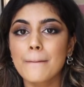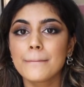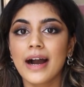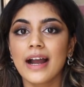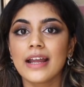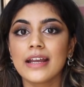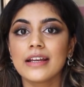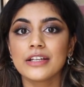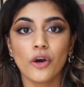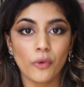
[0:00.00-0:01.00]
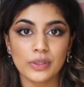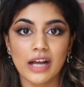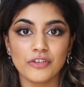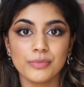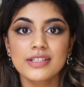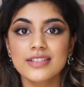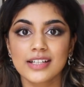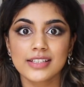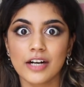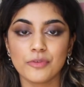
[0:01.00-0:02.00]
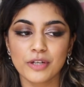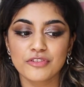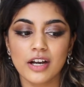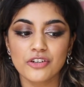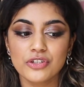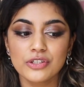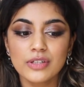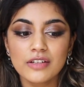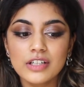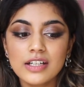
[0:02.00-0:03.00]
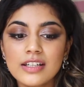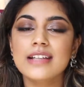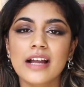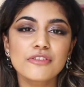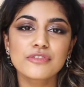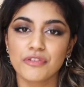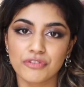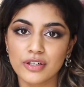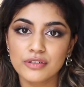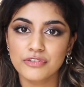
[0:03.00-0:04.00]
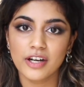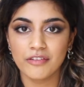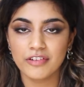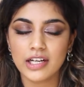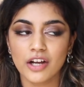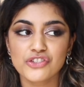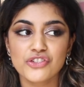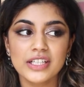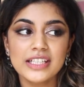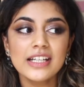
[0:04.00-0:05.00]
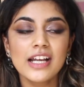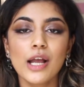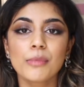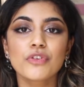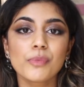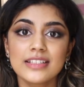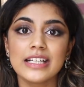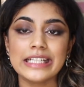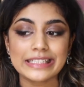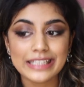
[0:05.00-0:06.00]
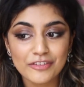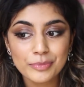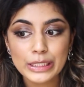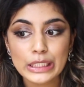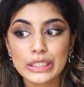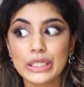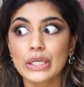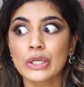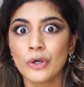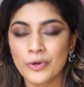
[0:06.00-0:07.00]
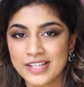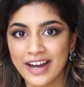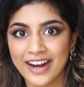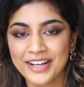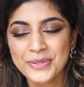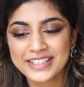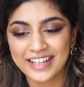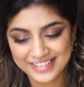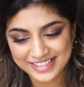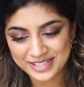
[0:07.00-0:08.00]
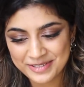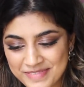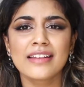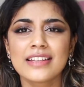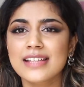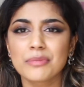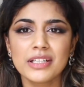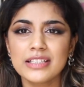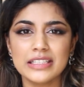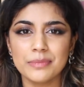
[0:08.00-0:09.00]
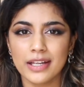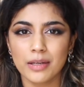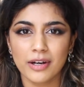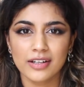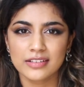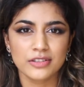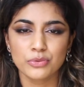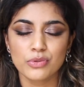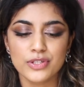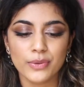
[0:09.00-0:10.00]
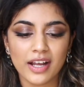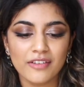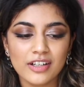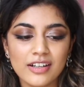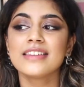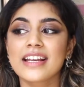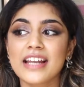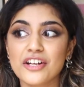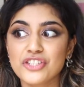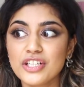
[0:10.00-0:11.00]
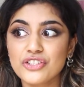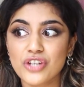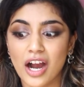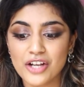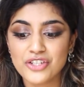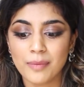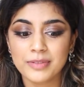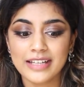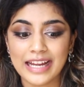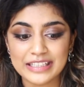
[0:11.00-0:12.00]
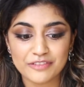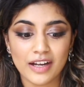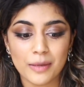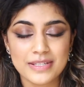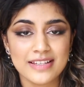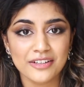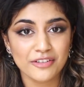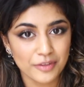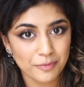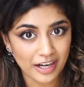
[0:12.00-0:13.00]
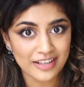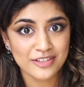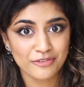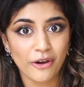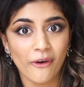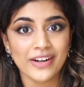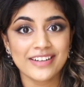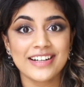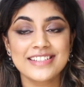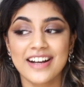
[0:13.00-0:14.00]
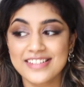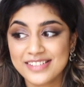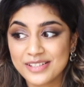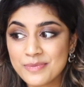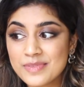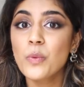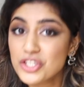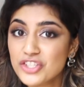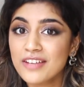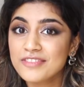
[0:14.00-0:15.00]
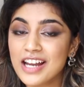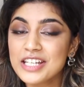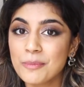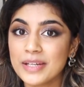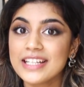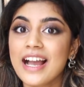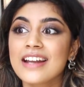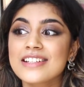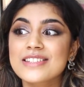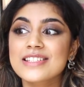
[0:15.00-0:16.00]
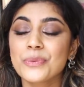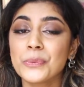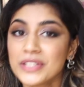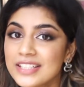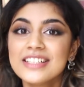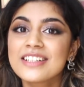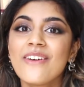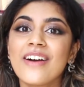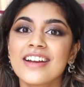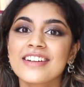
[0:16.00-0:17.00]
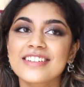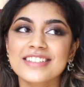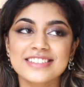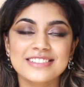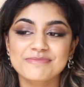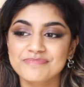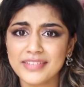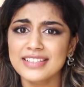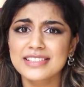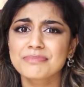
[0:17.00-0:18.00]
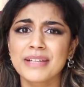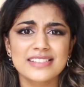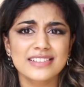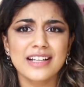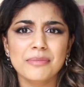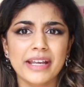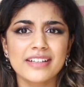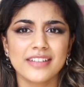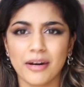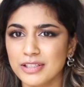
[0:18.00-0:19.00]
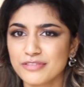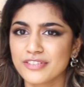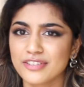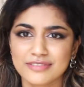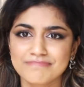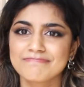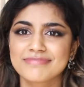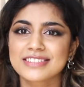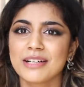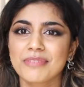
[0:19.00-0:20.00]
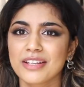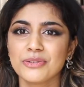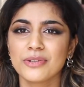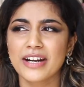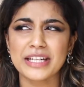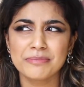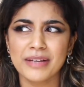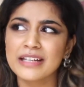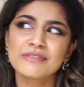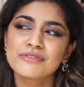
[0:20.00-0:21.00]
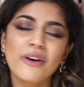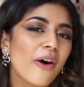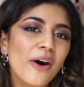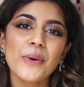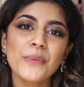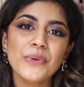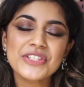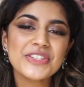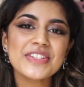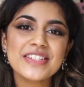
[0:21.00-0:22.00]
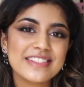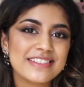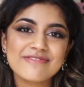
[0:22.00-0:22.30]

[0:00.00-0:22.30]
by your own government, so like the government of the country you live in. It's kind of different for every country, but for me the Indian government goes hard with customs and they send me an email about like the rules or whatever. They can actually charge up to 95% of the price of your order as customs, which they've done to me, and it's really annoying because it's basically like paying double for something you already paid for, which is